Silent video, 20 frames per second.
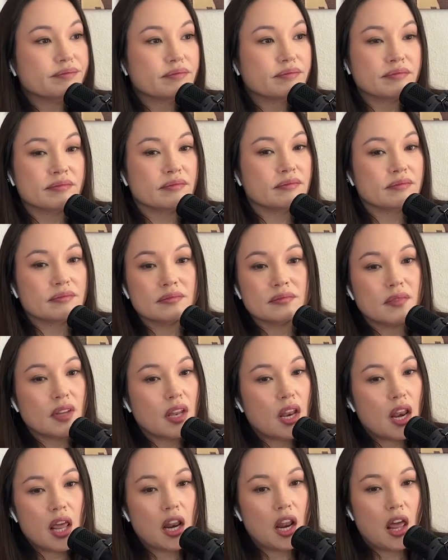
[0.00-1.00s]
no,
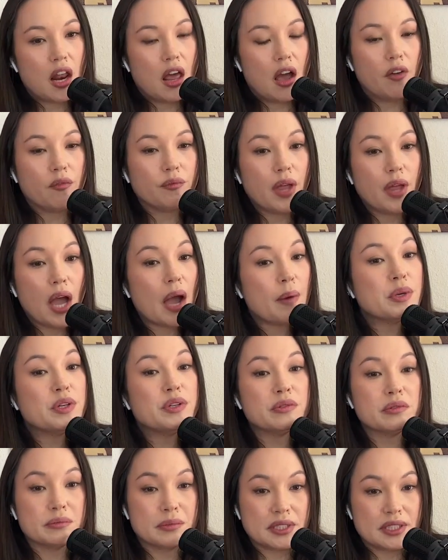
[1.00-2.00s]
no, no. I would
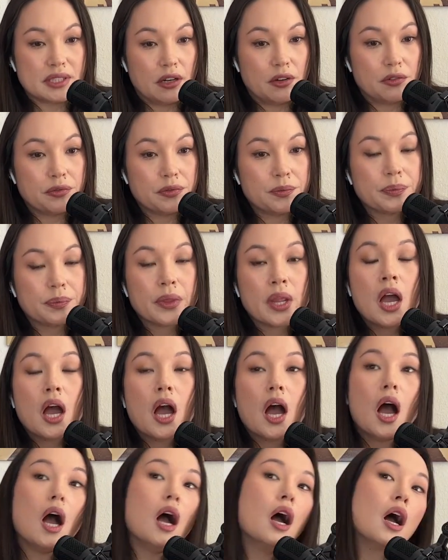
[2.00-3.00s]
do it myself.
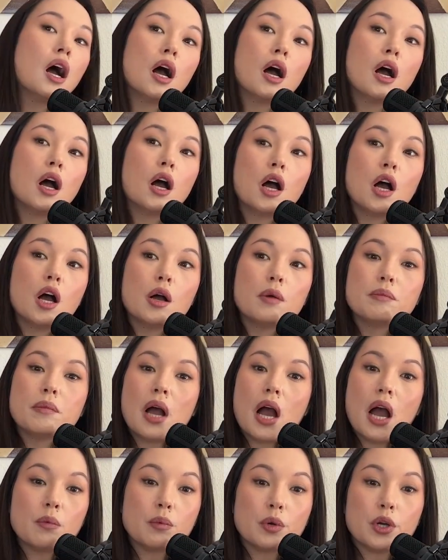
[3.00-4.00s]
I would. Um,
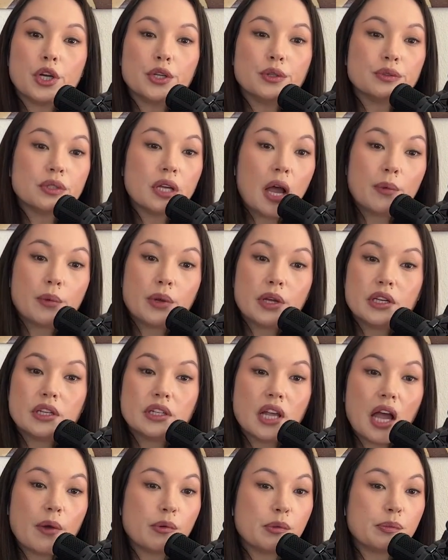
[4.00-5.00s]
I would. I would.
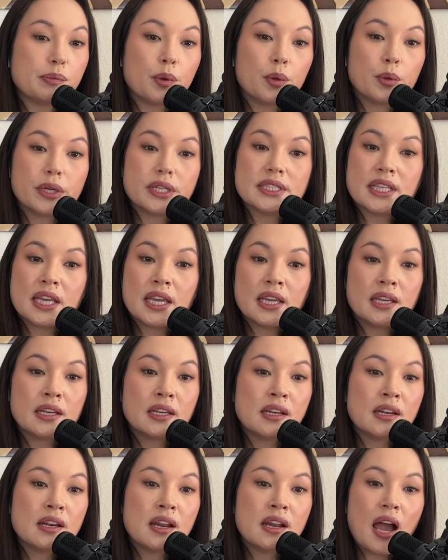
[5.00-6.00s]
I would
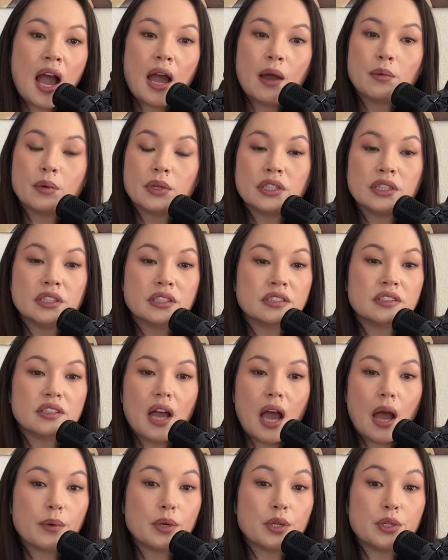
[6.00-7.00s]
poison. I would.
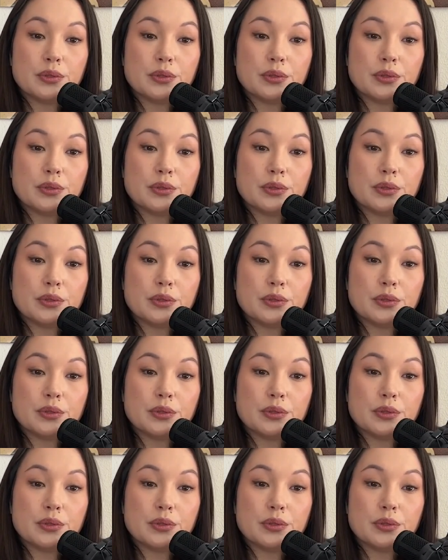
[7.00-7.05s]
I would do